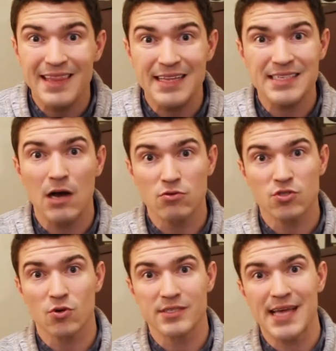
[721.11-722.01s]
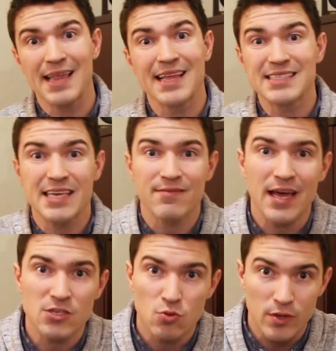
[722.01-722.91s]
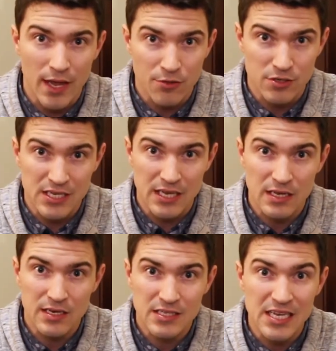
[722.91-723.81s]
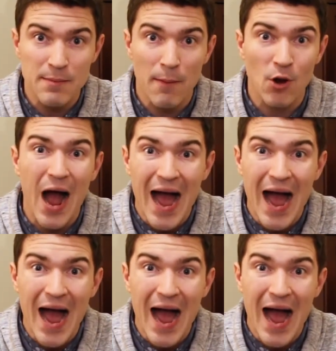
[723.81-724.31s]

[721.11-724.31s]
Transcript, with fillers: Let's outsource that. Let's give that to another team team member.